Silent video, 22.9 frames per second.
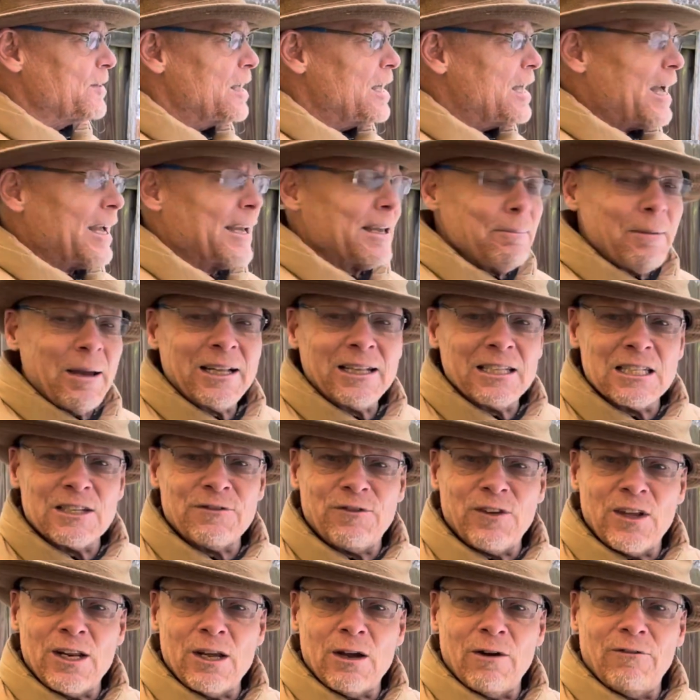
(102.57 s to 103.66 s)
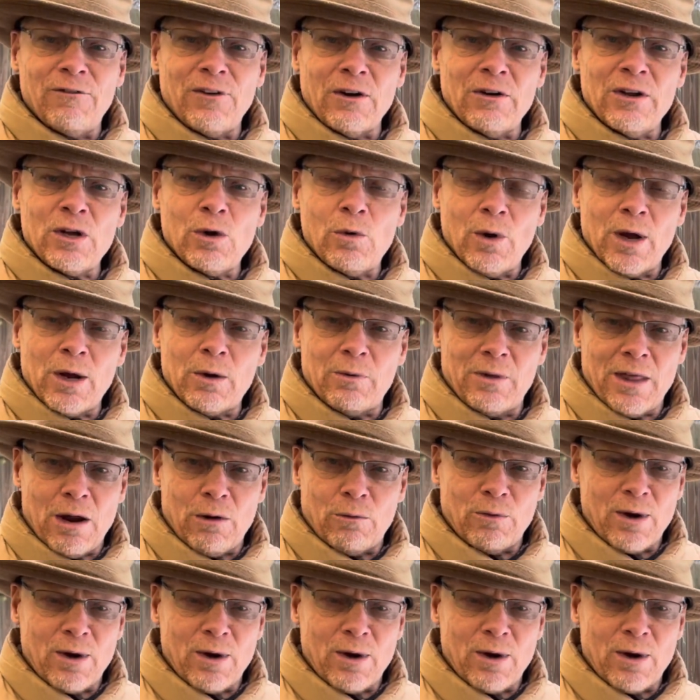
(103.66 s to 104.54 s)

I can make this video very quick without